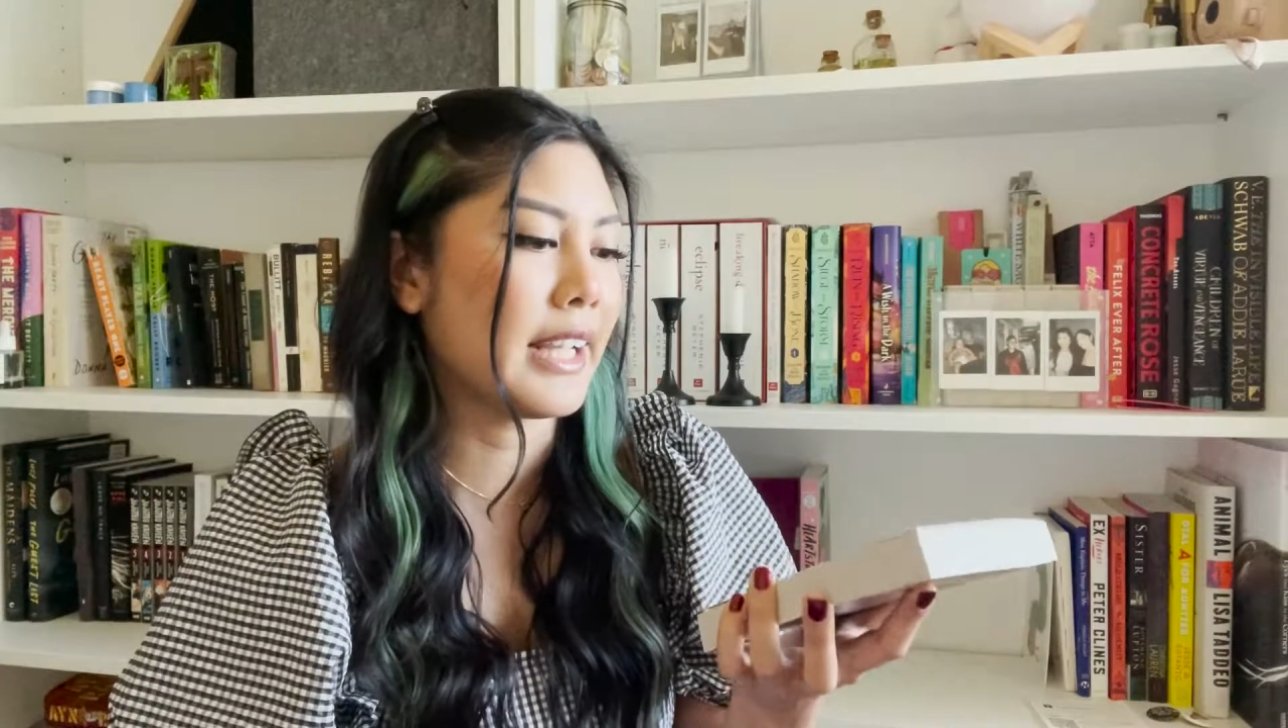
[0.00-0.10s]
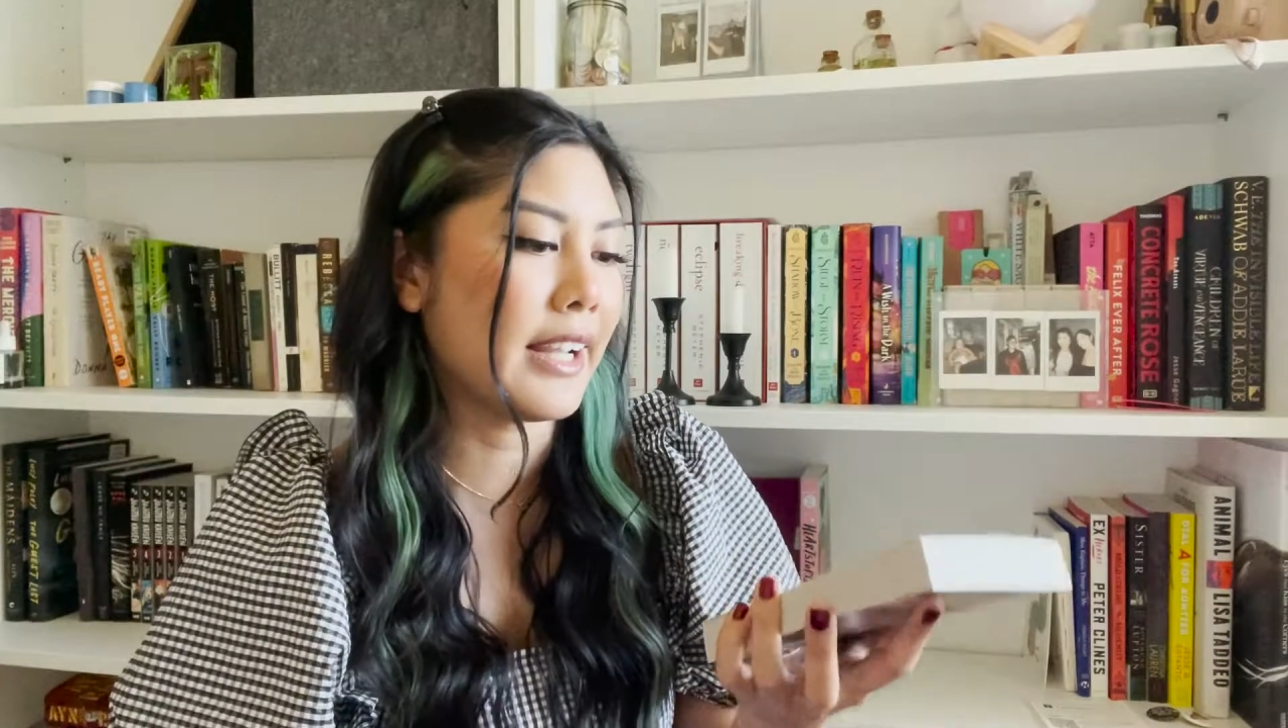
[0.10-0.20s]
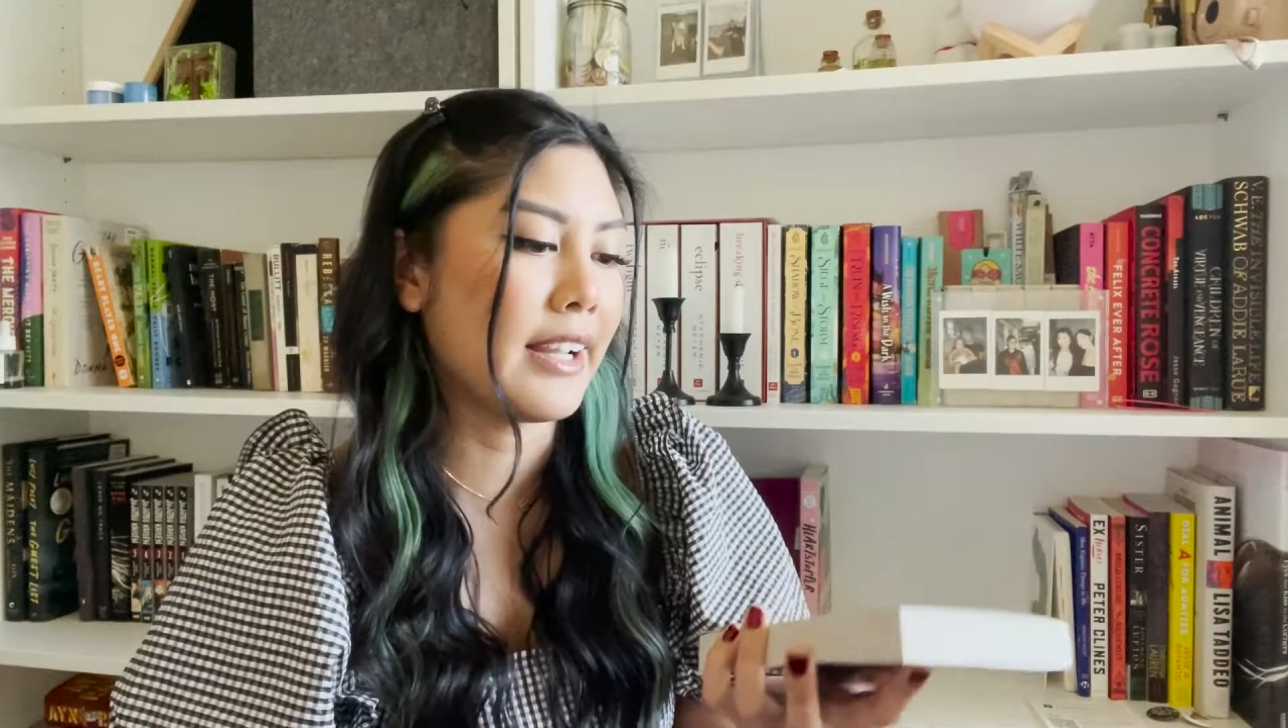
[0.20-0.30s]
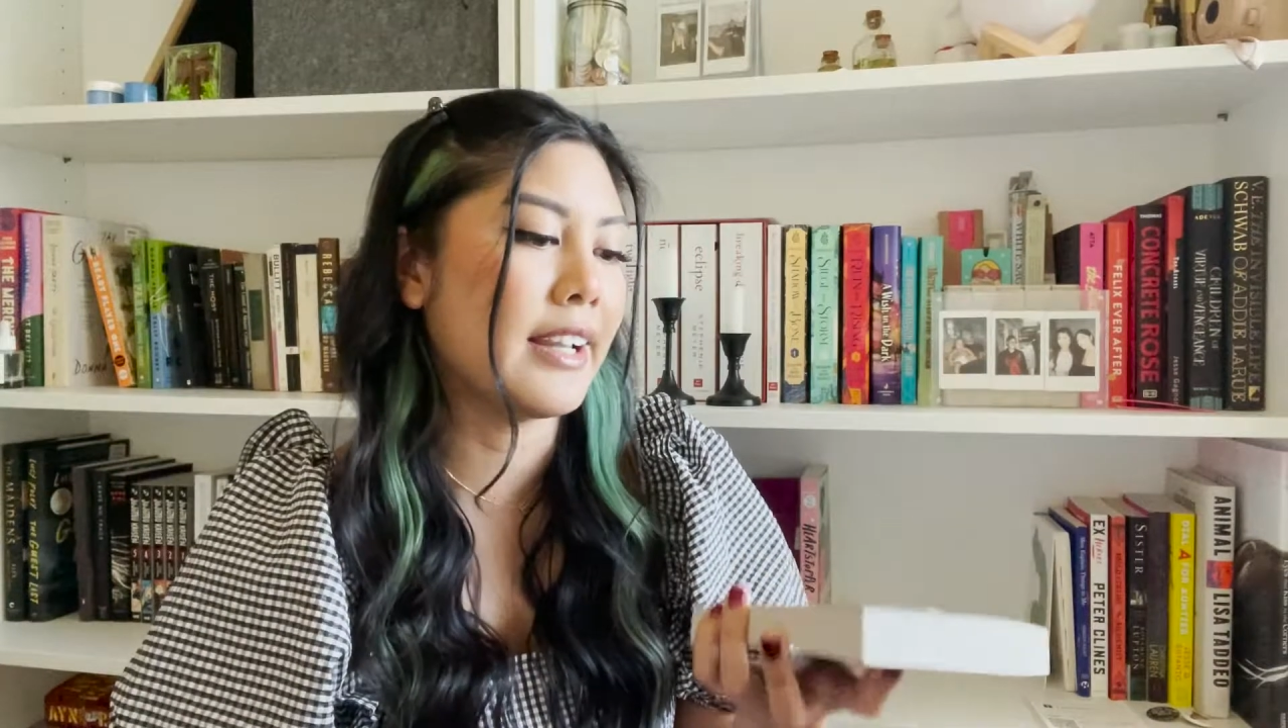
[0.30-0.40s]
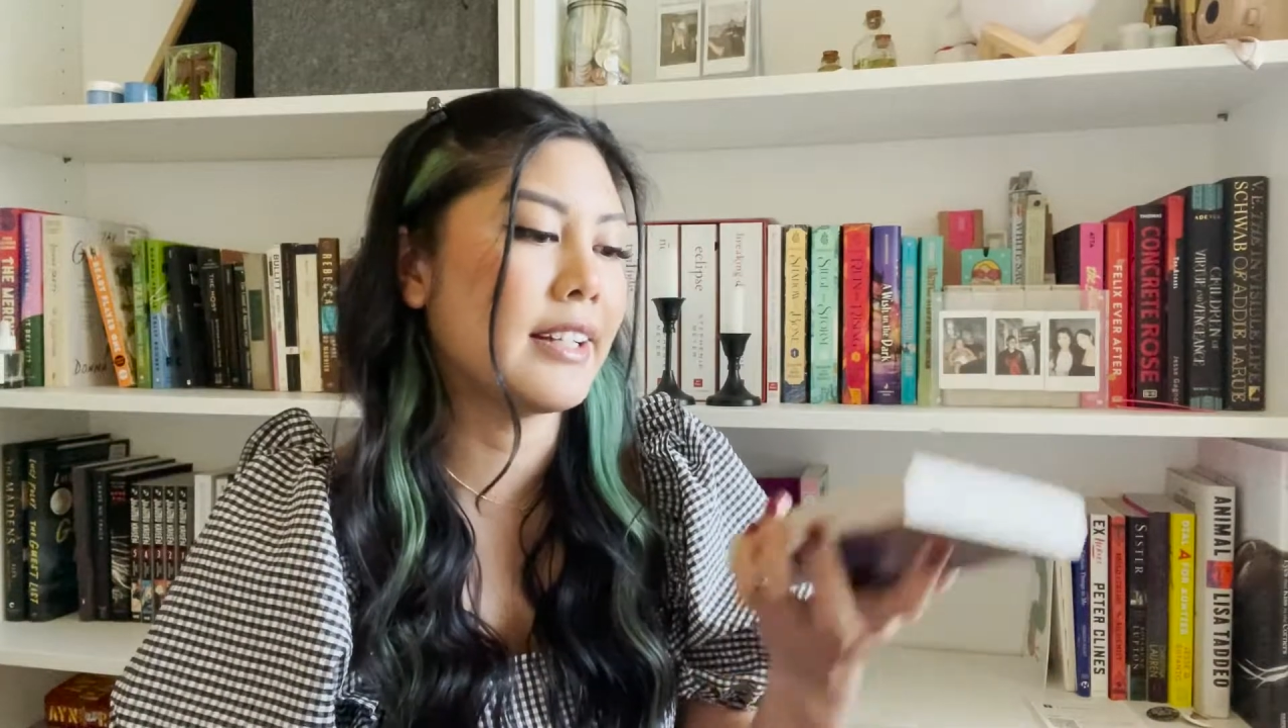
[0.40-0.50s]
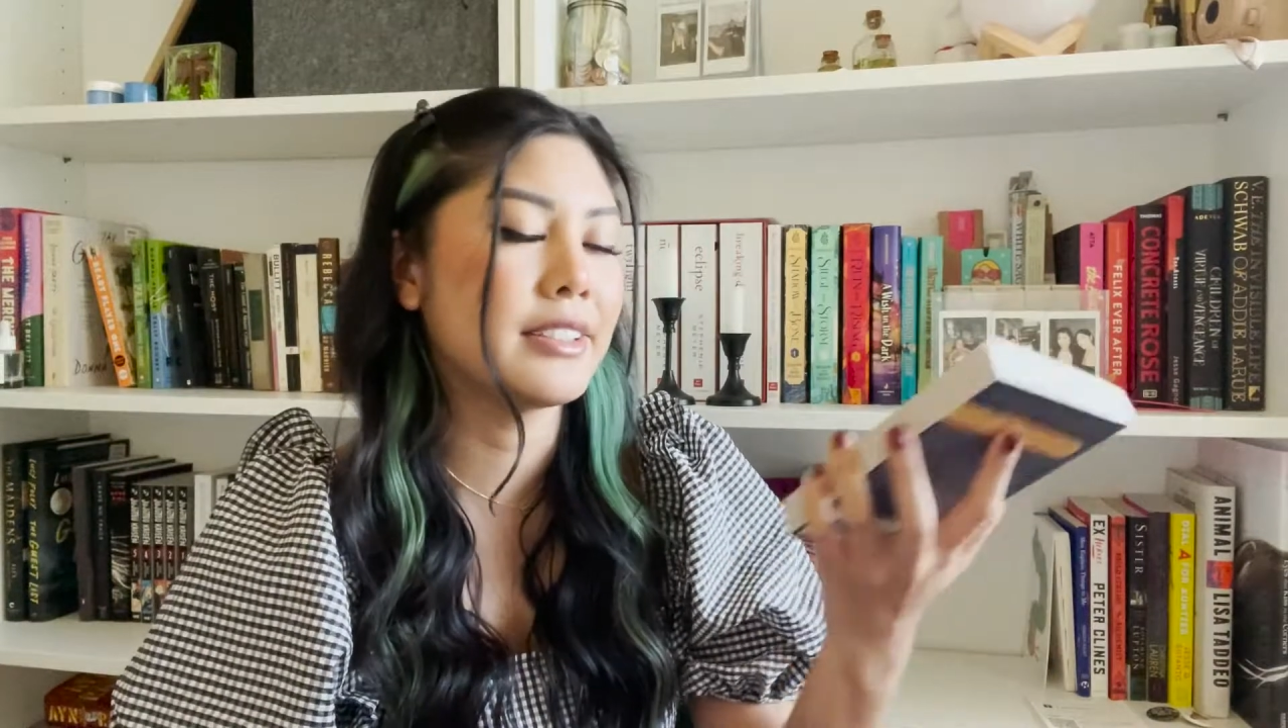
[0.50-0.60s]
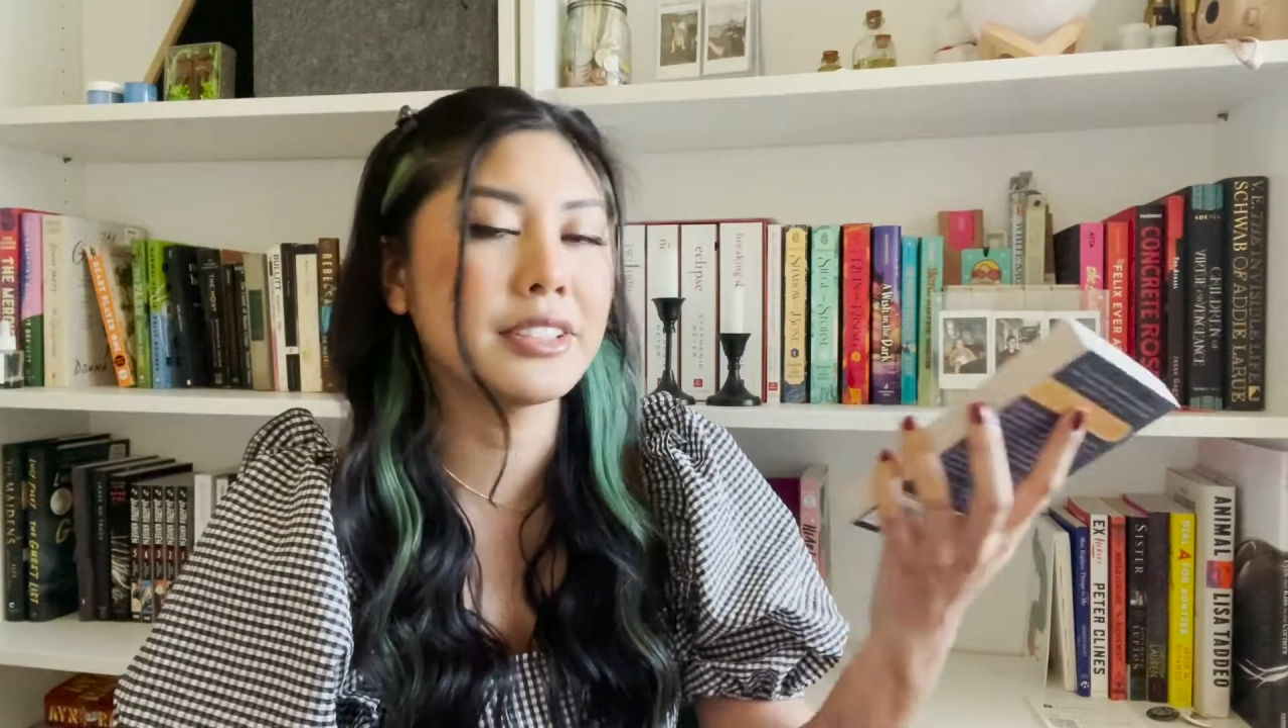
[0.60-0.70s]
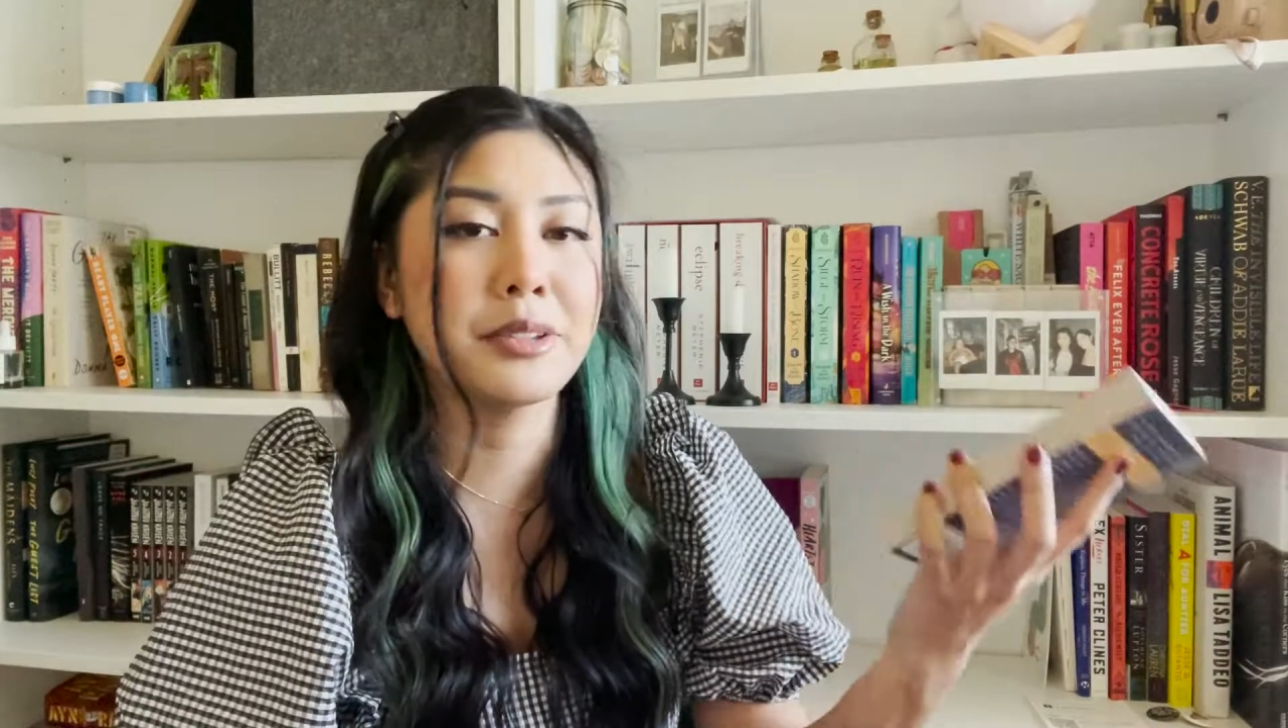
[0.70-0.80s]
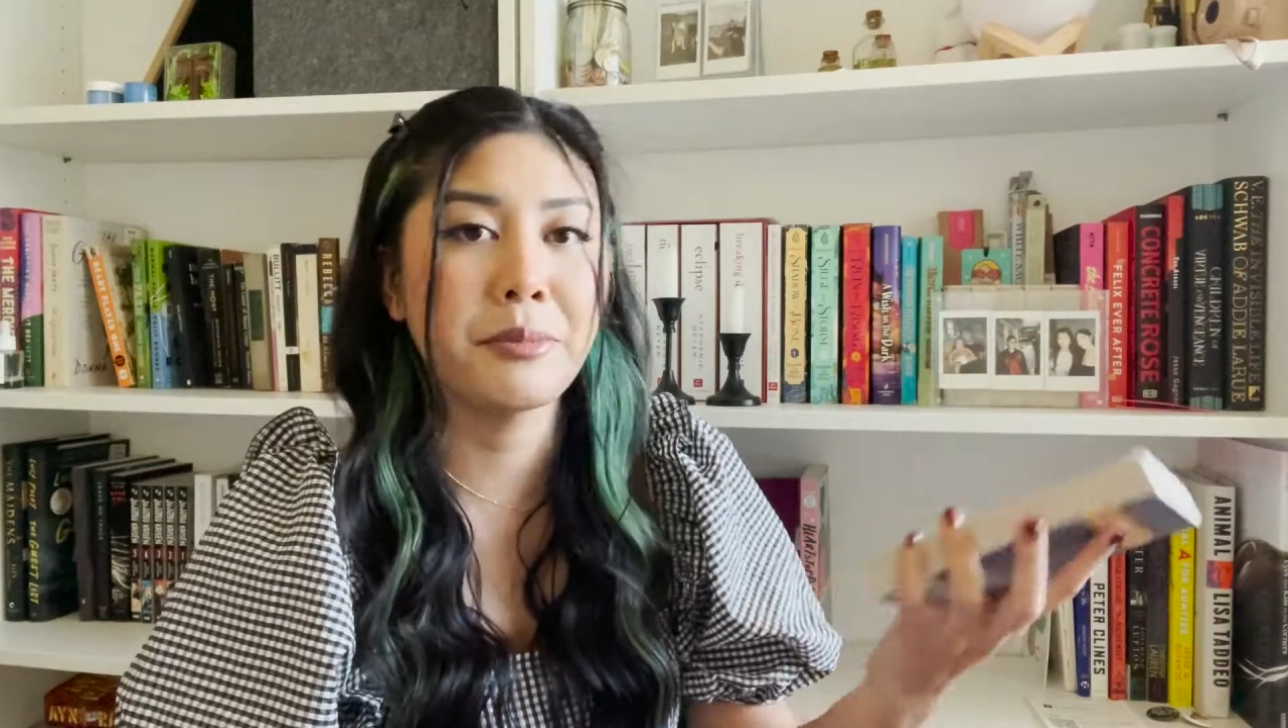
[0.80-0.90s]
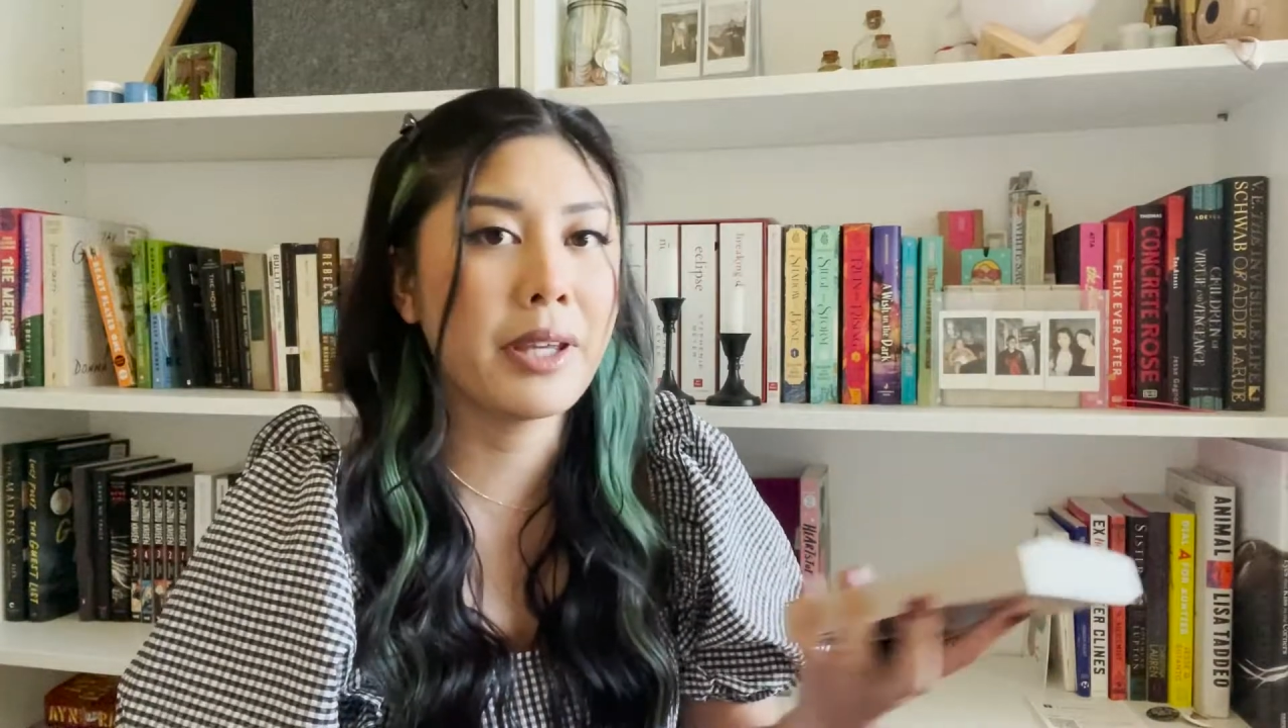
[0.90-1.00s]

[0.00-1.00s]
and